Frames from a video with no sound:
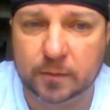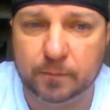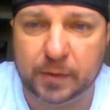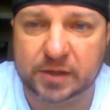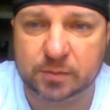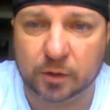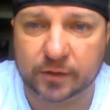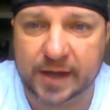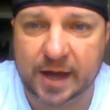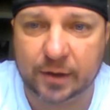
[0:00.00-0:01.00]
Beats them all
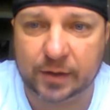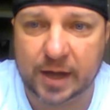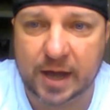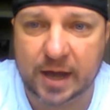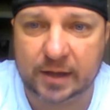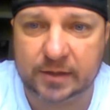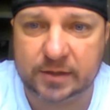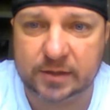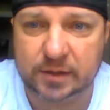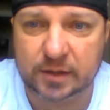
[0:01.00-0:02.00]
down,
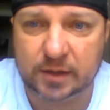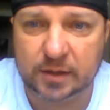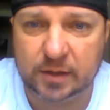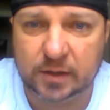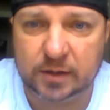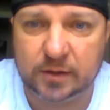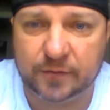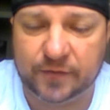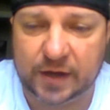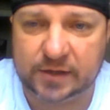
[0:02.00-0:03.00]
and the
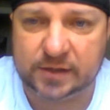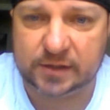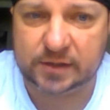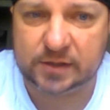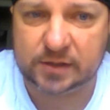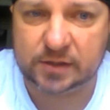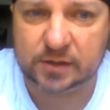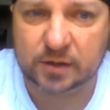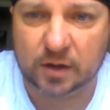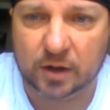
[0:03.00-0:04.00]
faces
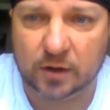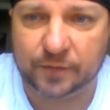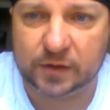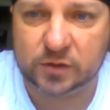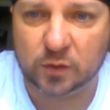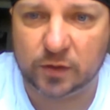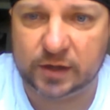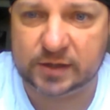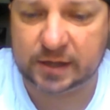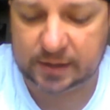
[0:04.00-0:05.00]
are
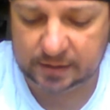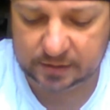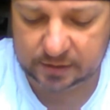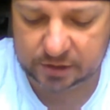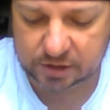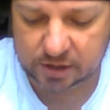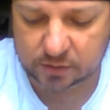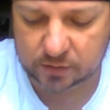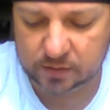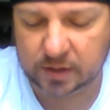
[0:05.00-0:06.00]
victorious at the end of the
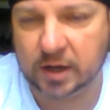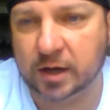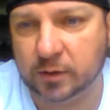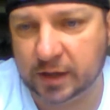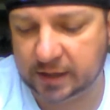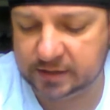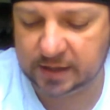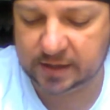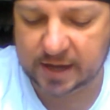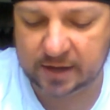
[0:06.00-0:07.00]
show. Like I
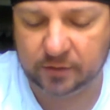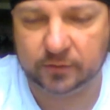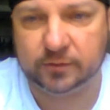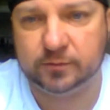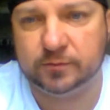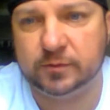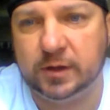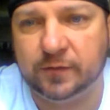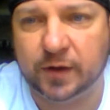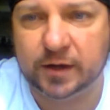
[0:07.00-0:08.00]
said, Angle
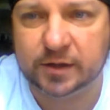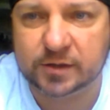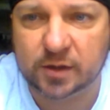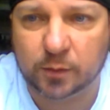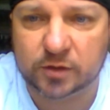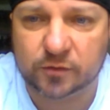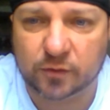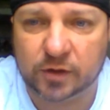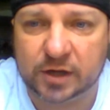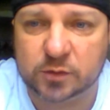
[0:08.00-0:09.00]
invited someone to
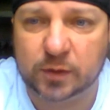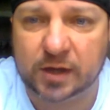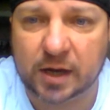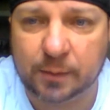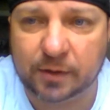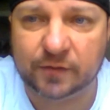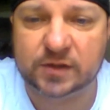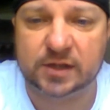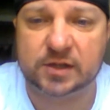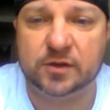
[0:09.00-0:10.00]
Raw next week, and I believe it's
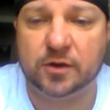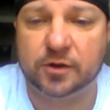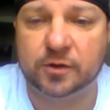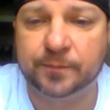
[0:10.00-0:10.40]
Dixie Carter.